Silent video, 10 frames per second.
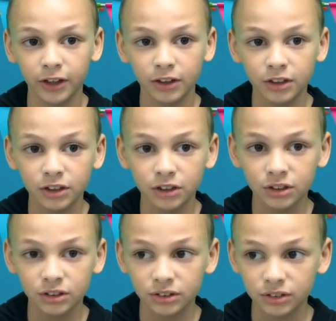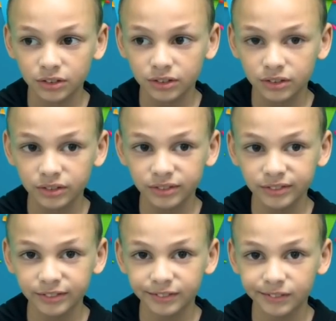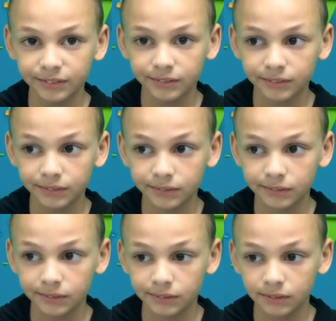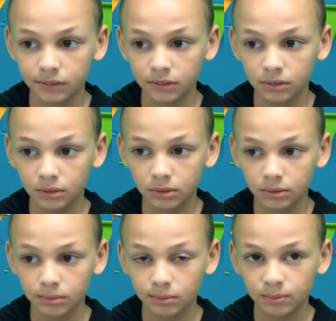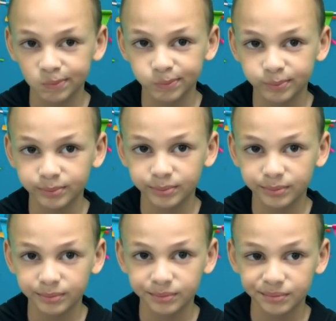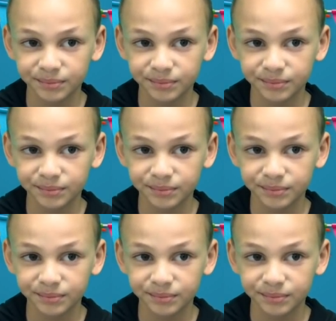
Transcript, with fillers: All right, so we're getting uh, new copies. We had some, and they're so popular,